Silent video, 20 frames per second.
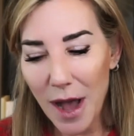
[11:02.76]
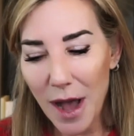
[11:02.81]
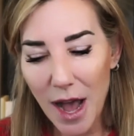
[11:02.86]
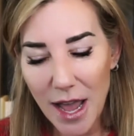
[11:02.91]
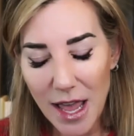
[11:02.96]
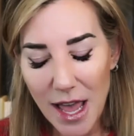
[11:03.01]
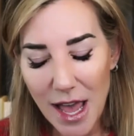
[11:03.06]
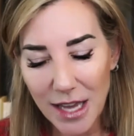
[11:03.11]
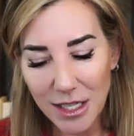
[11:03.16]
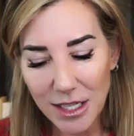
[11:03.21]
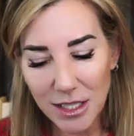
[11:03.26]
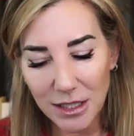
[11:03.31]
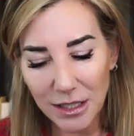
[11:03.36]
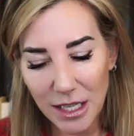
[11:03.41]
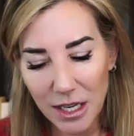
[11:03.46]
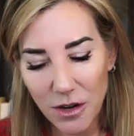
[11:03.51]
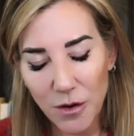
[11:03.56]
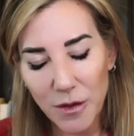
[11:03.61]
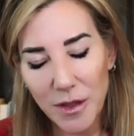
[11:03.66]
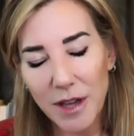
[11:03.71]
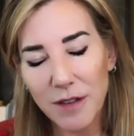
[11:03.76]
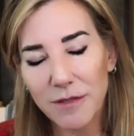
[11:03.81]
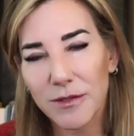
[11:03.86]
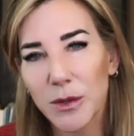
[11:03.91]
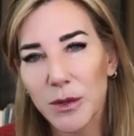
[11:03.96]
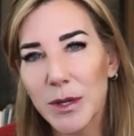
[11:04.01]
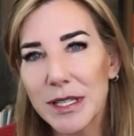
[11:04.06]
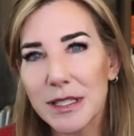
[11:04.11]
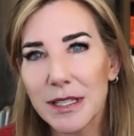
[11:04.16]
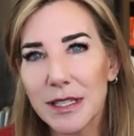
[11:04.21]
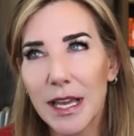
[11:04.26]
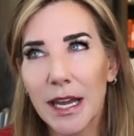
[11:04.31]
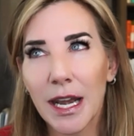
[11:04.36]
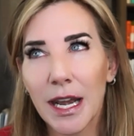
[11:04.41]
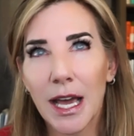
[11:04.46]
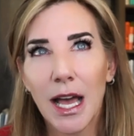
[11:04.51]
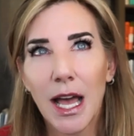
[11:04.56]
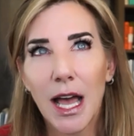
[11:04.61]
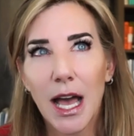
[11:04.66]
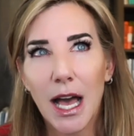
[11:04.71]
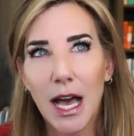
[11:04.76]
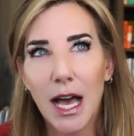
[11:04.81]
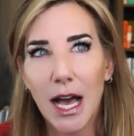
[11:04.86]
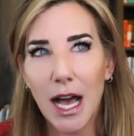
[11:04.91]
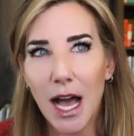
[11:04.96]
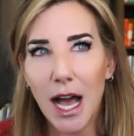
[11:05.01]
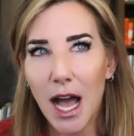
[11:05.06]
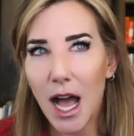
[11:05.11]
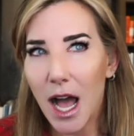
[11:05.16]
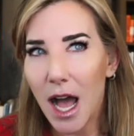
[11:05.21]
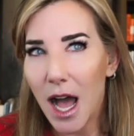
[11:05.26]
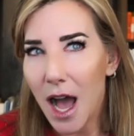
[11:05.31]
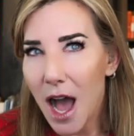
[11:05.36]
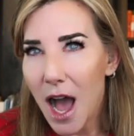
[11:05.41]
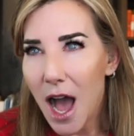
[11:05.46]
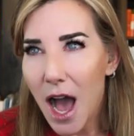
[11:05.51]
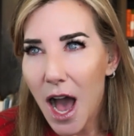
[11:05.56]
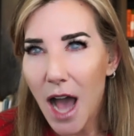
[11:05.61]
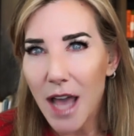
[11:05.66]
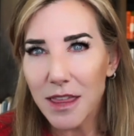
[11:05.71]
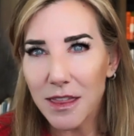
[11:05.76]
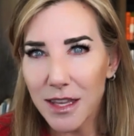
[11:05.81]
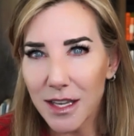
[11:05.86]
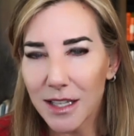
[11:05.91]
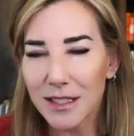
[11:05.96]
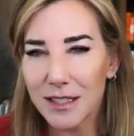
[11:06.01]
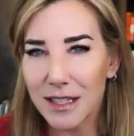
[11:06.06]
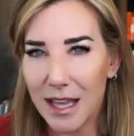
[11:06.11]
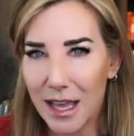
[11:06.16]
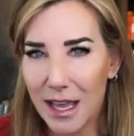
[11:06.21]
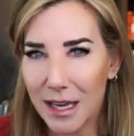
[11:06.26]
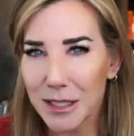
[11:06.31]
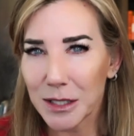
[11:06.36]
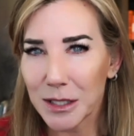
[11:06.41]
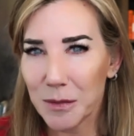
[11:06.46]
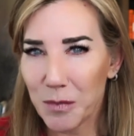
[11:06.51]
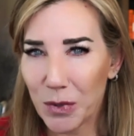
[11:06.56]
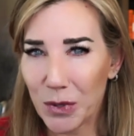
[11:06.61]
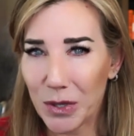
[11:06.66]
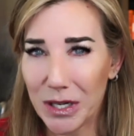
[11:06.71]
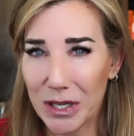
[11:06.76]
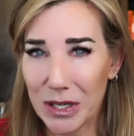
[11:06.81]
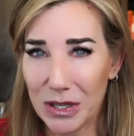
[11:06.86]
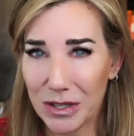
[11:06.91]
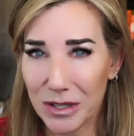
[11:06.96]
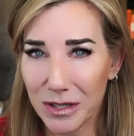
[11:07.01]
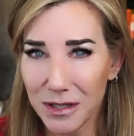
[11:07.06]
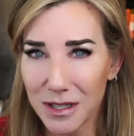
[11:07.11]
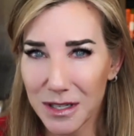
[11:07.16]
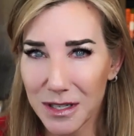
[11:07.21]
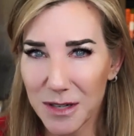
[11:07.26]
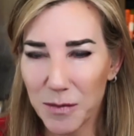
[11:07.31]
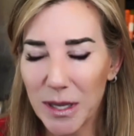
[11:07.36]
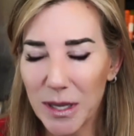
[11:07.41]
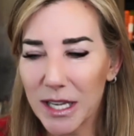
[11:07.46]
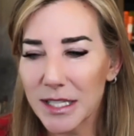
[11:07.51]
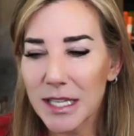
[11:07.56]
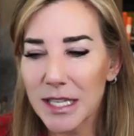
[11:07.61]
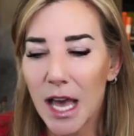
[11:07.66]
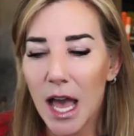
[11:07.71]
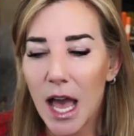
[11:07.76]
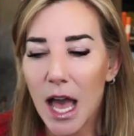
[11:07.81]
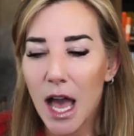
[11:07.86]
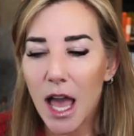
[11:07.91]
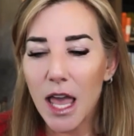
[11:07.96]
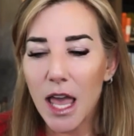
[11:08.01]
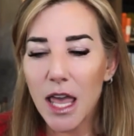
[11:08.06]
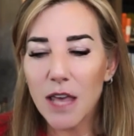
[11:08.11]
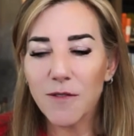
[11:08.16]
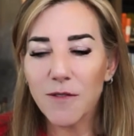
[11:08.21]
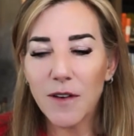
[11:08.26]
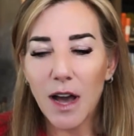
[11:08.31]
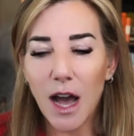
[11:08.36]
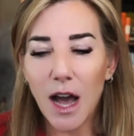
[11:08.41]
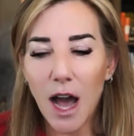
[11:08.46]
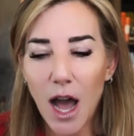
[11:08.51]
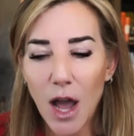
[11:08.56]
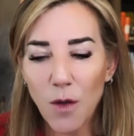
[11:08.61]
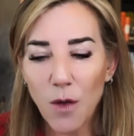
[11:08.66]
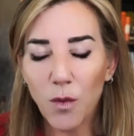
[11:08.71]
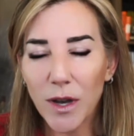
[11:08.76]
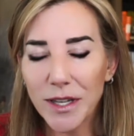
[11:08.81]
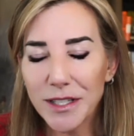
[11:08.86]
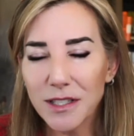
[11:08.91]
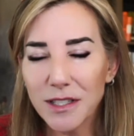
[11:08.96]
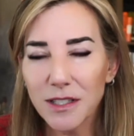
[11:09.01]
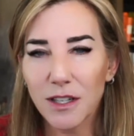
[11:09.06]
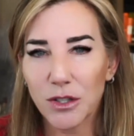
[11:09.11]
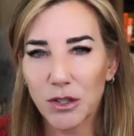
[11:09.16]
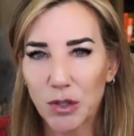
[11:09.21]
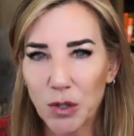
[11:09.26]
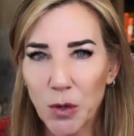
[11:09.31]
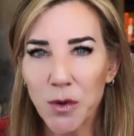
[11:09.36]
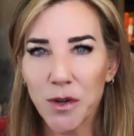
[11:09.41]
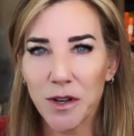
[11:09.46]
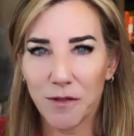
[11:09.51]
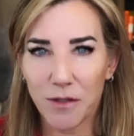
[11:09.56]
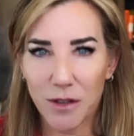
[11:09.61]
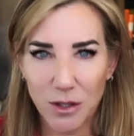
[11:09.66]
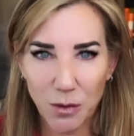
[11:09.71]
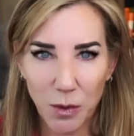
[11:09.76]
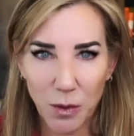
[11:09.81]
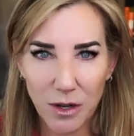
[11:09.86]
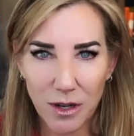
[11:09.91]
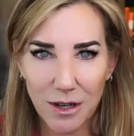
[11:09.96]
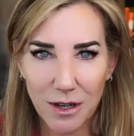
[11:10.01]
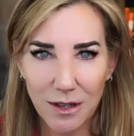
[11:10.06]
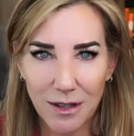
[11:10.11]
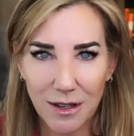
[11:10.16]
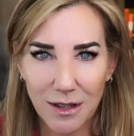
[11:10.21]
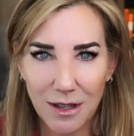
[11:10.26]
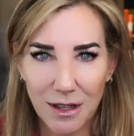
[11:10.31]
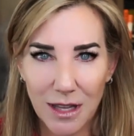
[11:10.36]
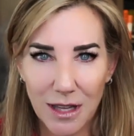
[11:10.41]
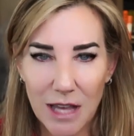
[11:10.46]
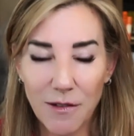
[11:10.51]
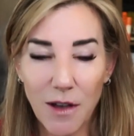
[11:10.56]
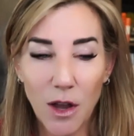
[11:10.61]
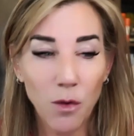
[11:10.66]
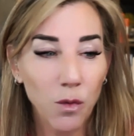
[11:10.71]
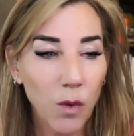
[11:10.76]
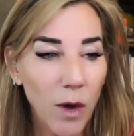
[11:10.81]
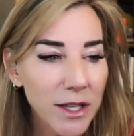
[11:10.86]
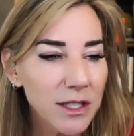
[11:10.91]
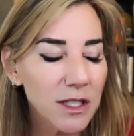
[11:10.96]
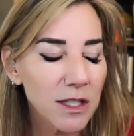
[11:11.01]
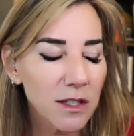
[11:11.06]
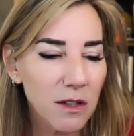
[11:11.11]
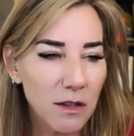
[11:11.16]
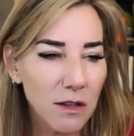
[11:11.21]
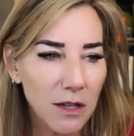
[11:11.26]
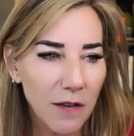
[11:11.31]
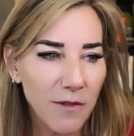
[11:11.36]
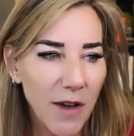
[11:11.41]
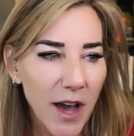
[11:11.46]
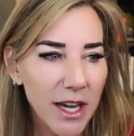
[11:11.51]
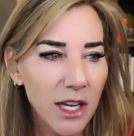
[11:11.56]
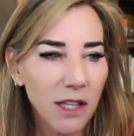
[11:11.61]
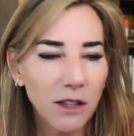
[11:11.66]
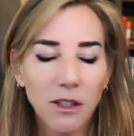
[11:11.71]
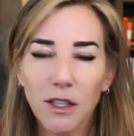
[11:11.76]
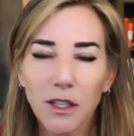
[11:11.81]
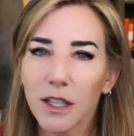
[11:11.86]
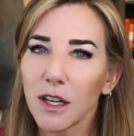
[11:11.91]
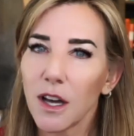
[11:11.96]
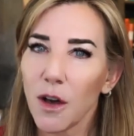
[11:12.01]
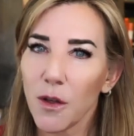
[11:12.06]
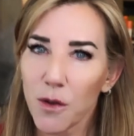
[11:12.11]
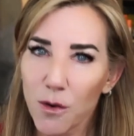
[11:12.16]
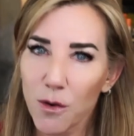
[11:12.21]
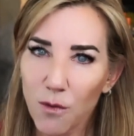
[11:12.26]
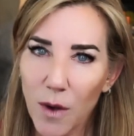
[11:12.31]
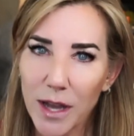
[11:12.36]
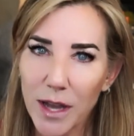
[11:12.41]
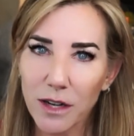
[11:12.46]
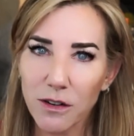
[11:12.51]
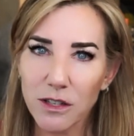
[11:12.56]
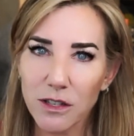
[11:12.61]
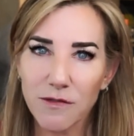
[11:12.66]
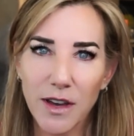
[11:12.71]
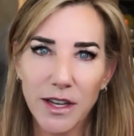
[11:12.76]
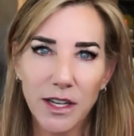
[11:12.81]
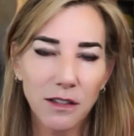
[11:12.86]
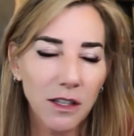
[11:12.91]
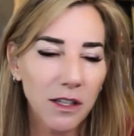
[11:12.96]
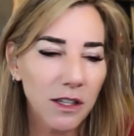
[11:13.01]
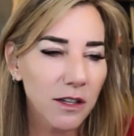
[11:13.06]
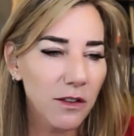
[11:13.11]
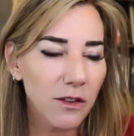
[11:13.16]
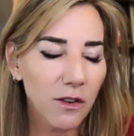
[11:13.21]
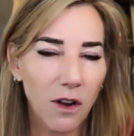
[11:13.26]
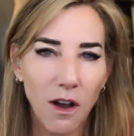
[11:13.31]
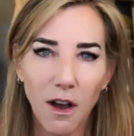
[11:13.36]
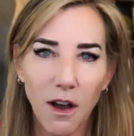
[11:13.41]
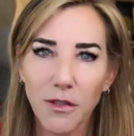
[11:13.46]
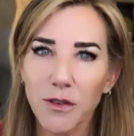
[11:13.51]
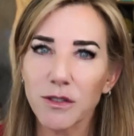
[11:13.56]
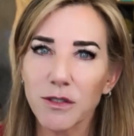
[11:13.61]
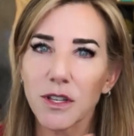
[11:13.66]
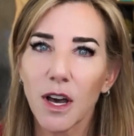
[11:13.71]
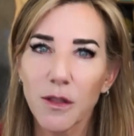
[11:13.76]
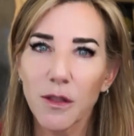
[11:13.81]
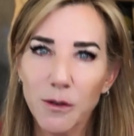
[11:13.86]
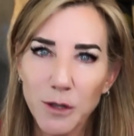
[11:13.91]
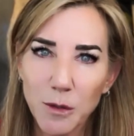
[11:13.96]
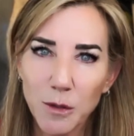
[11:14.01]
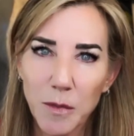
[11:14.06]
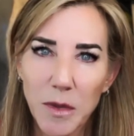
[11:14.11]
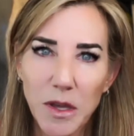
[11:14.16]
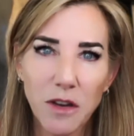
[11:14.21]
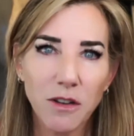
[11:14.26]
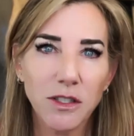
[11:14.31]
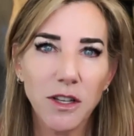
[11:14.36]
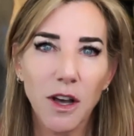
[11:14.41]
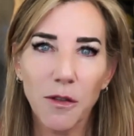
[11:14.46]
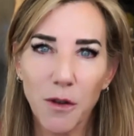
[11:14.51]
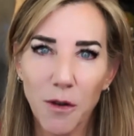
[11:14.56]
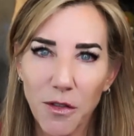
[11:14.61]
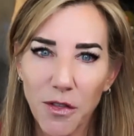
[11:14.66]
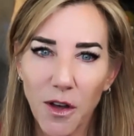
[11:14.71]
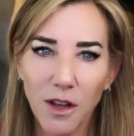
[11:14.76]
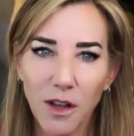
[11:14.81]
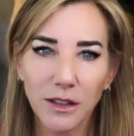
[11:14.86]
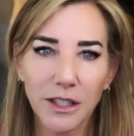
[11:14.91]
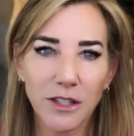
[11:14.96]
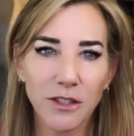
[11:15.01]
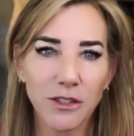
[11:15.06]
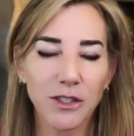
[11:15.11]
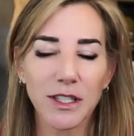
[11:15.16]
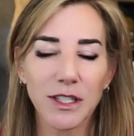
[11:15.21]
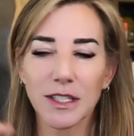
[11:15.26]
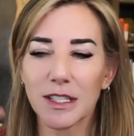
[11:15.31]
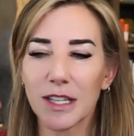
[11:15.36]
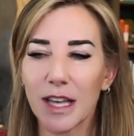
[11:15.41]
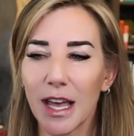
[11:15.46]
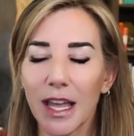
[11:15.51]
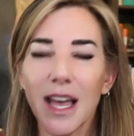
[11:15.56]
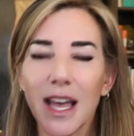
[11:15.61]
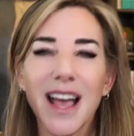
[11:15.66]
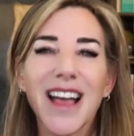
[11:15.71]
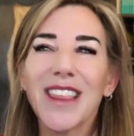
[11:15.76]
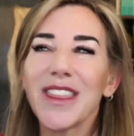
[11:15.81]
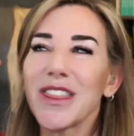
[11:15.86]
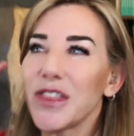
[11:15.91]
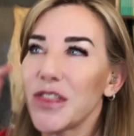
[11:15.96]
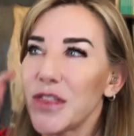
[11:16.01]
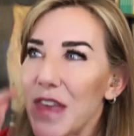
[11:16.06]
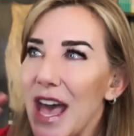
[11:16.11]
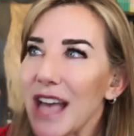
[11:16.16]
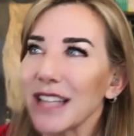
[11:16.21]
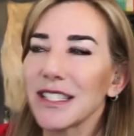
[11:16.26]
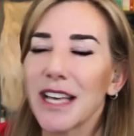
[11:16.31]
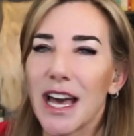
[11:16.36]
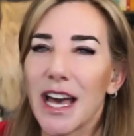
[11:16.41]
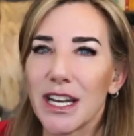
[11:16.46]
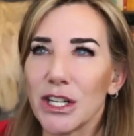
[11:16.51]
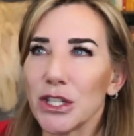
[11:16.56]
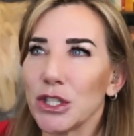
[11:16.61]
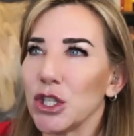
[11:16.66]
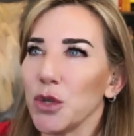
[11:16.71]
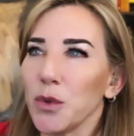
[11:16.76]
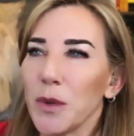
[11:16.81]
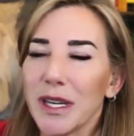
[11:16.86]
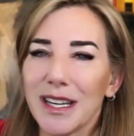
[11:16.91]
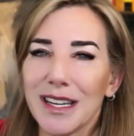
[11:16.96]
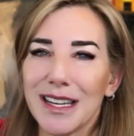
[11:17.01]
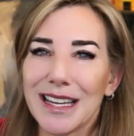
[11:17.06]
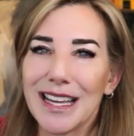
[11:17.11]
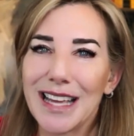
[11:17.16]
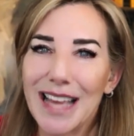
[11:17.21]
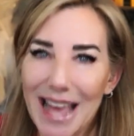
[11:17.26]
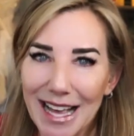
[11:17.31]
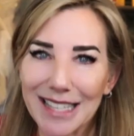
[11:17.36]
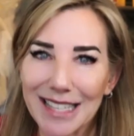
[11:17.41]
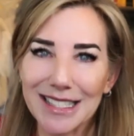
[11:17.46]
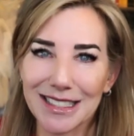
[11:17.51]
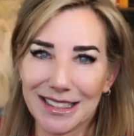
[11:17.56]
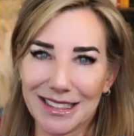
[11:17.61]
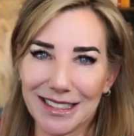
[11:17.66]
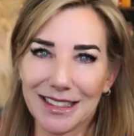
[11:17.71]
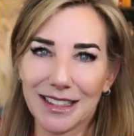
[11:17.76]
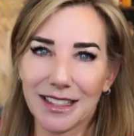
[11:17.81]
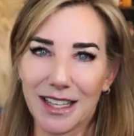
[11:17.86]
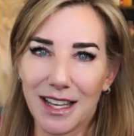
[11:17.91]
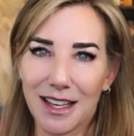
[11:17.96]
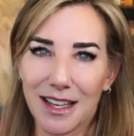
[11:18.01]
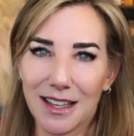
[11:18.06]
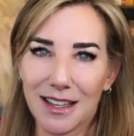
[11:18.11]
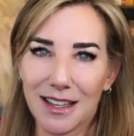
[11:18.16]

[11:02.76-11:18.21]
I actually hear that voice and I think it's actually pretty good because if I wasn't a student of this work, if I wasn't, if I didn't look at other writers, if I didn't look at other authors, other speakers, other thought leaders and say, that's how to do it excellently